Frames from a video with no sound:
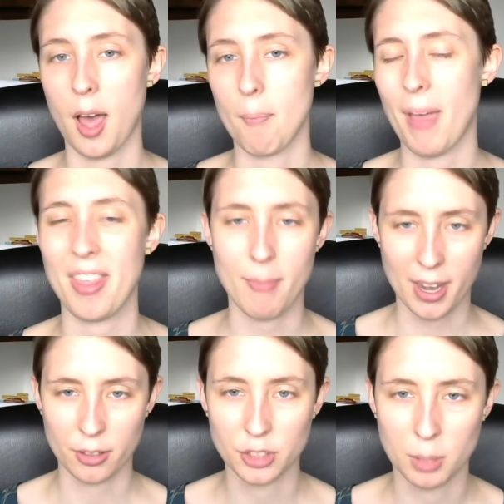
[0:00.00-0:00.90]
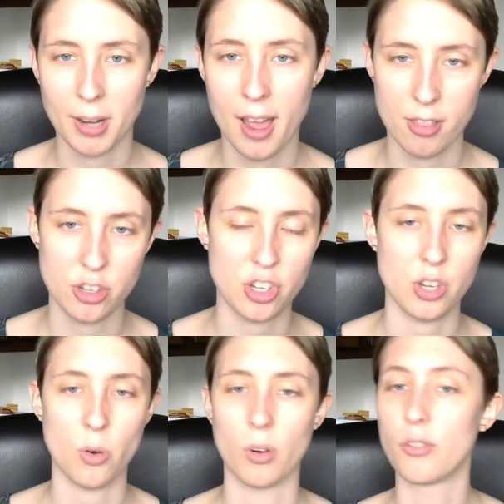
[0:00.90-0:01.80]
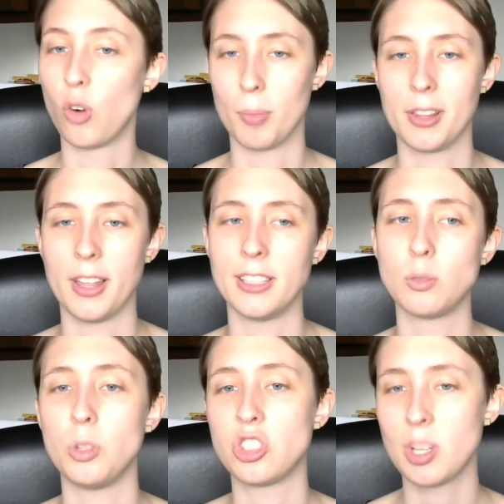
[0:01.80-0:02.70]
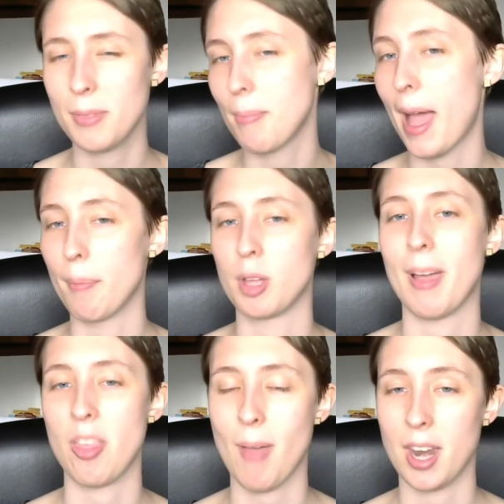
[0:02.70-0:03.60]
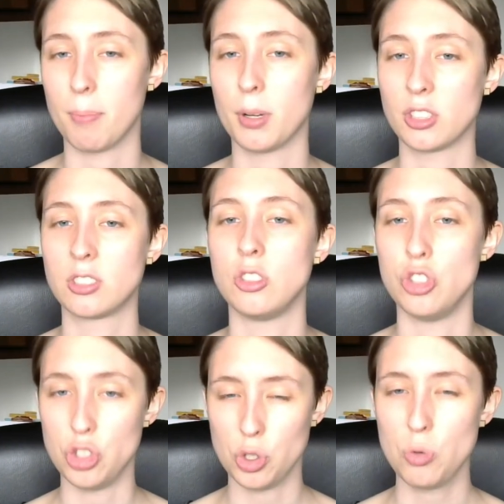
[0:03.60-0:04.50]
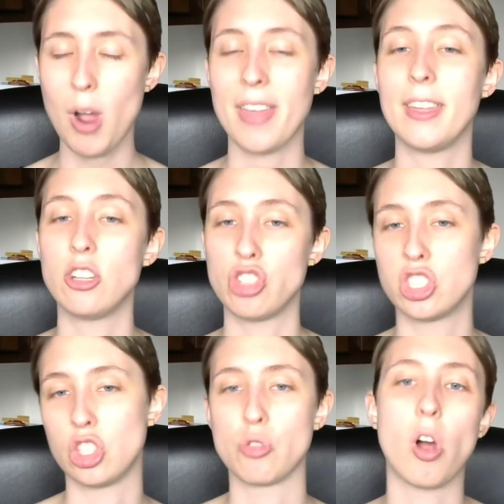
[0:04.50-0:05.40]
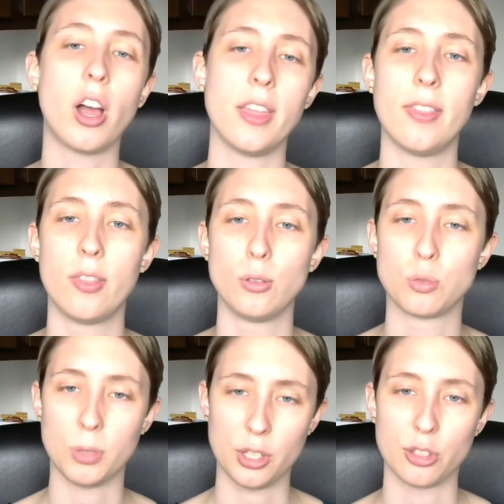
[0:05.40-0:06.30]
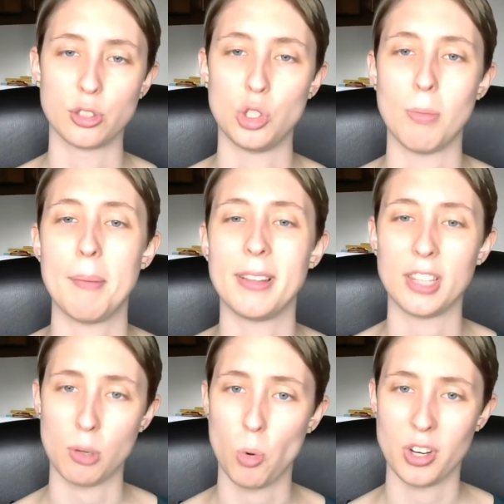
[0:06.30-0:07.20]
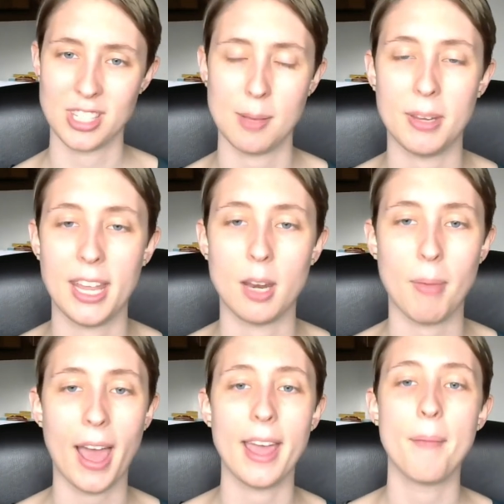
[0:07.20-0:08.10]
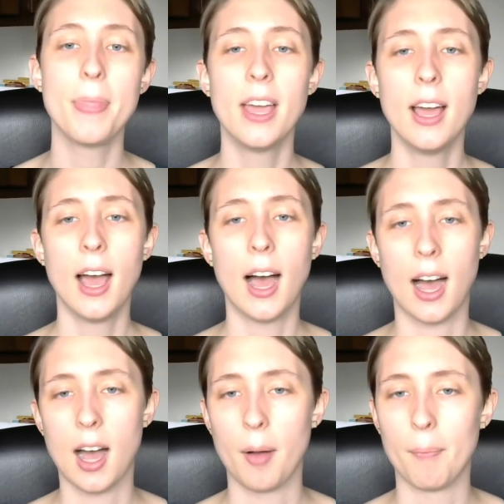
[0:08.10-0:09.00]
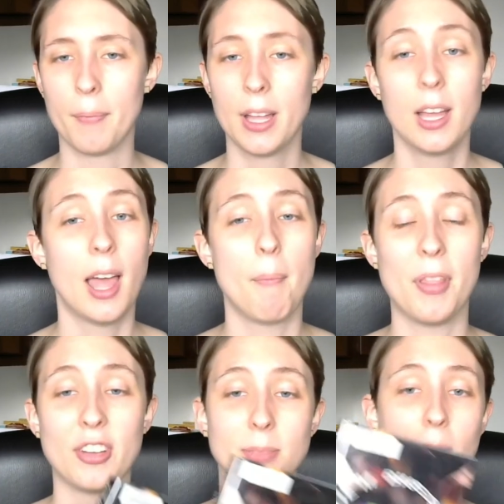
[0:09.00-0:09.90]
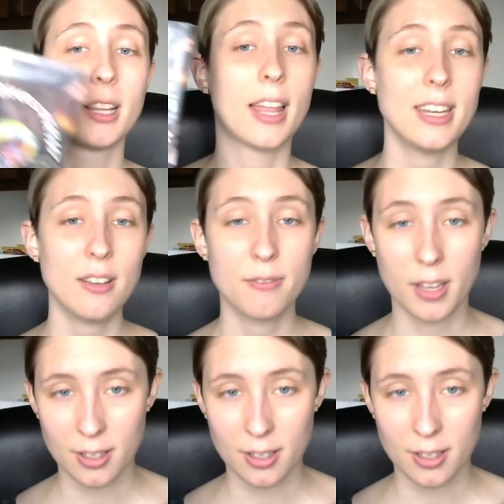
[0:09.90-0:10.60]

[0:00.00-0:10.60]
mathematical terminology or formulas, which some of the popular mathematic books do, I think just to draw in those readers who might be a little more intimidated by it. But there's plenty of fun